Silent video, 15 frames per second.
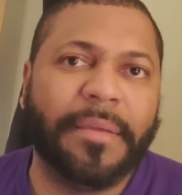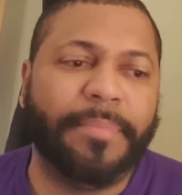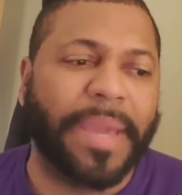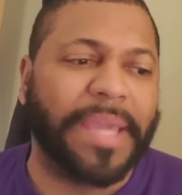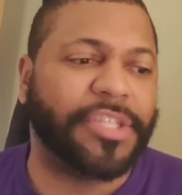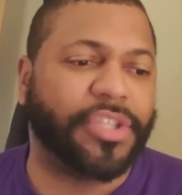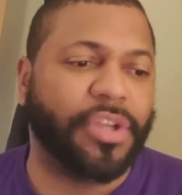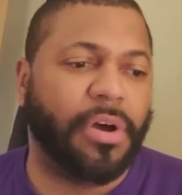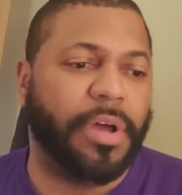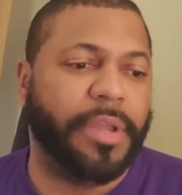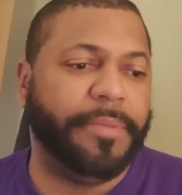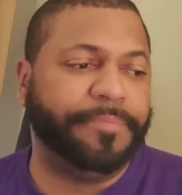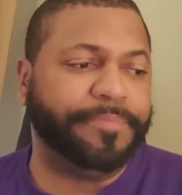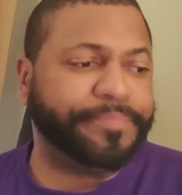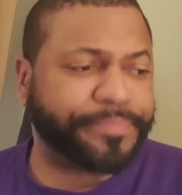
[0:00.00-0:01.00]
based
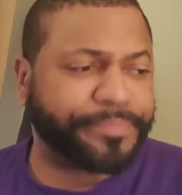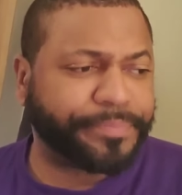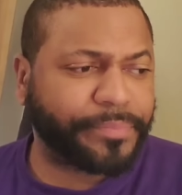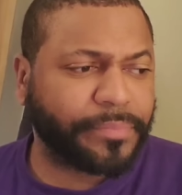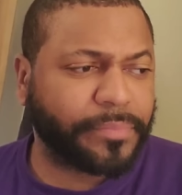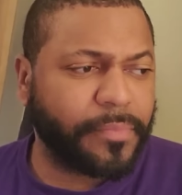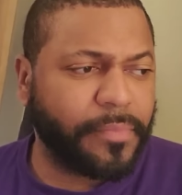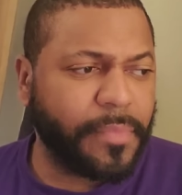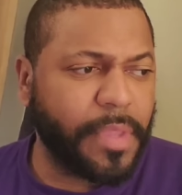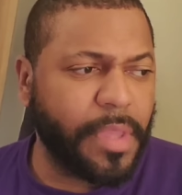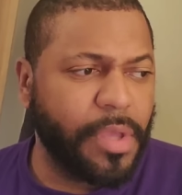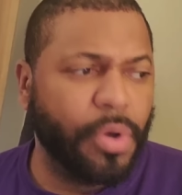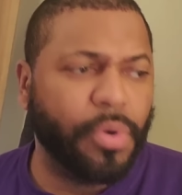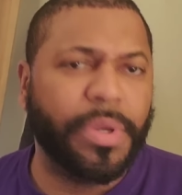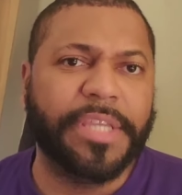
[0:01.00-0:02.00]
on
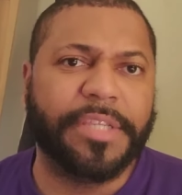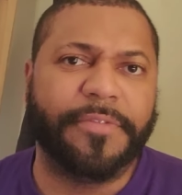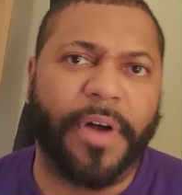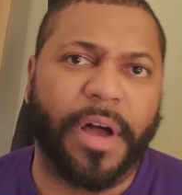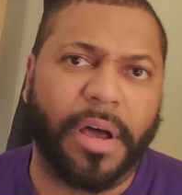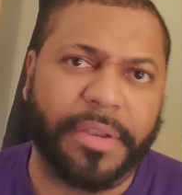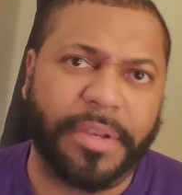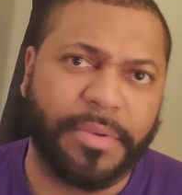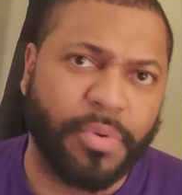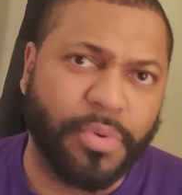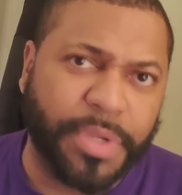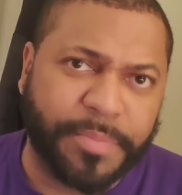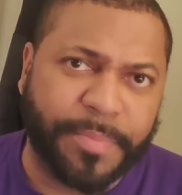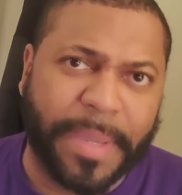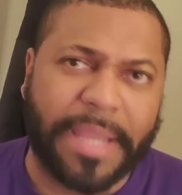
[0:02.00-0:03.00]
who he's fought and who
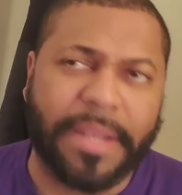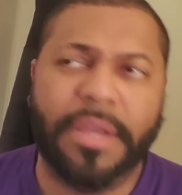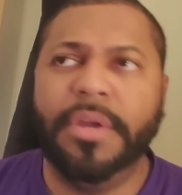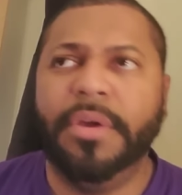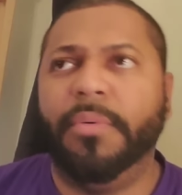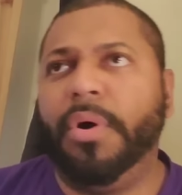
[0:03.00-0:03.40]
he's beat.